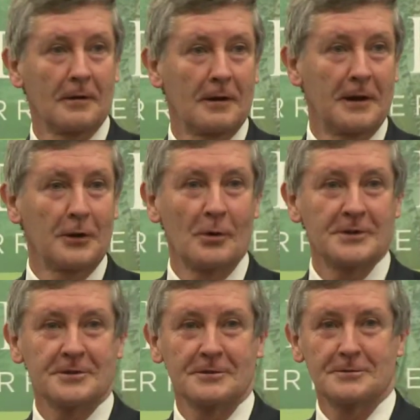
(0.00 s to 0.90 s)
Any
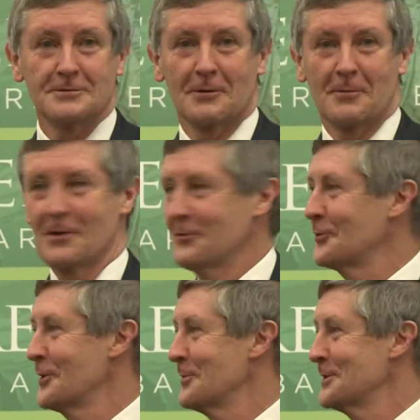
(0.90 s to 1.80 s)
questions? We've got about
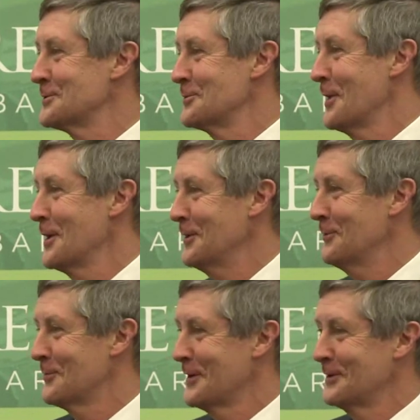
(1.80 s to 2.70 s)
3 minutes
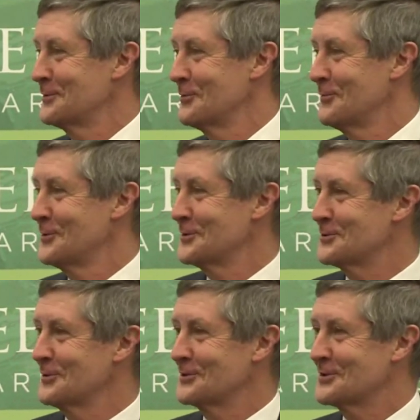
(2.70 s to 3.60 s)
remaining, running to a very
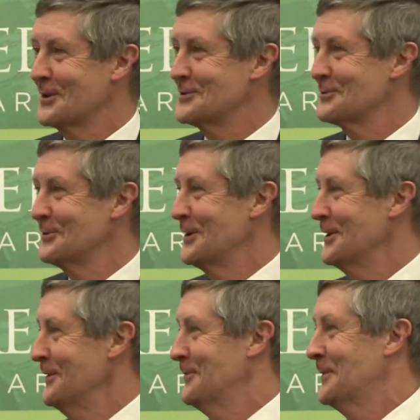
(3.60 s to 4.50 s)
strict schedule
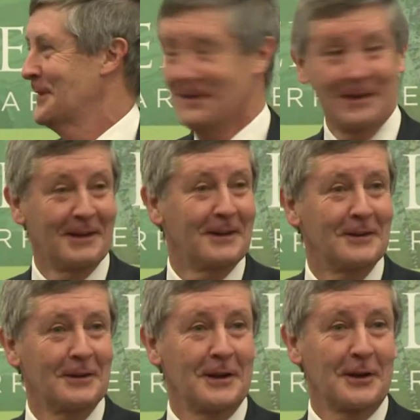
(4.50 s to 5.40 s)
here.
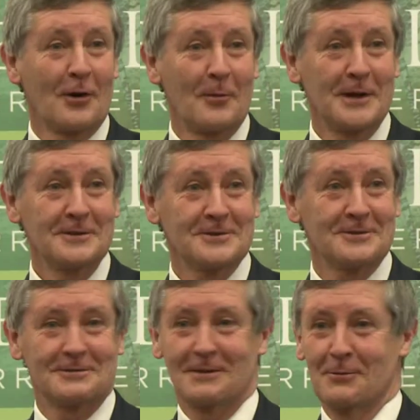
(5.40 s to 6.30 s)
Any
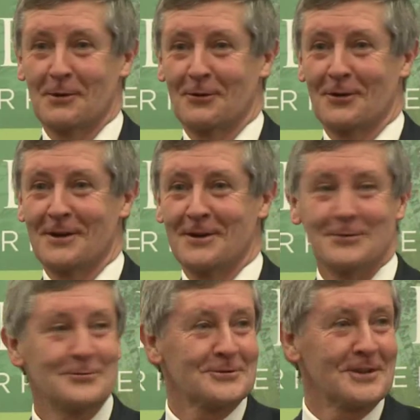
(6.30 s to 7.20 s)
comments? Anyone got any
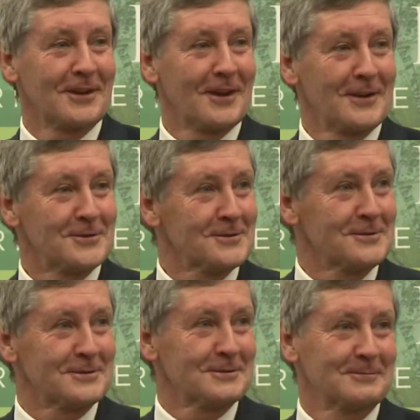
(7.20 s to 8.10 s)
interesting
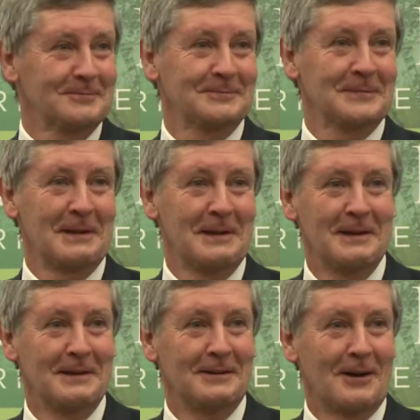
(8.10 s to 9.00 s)
cases?
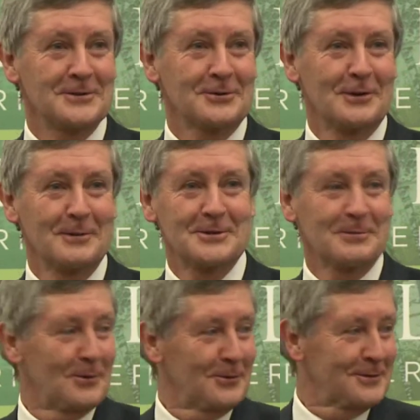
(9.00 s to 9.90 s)
Ice cream
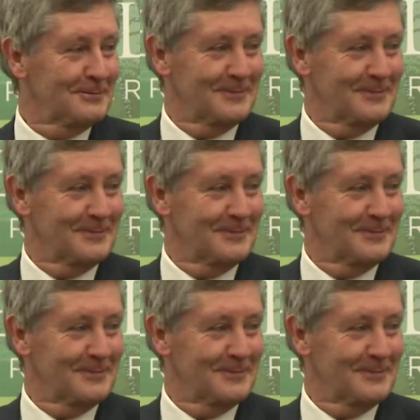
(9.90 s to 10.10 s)
spilt?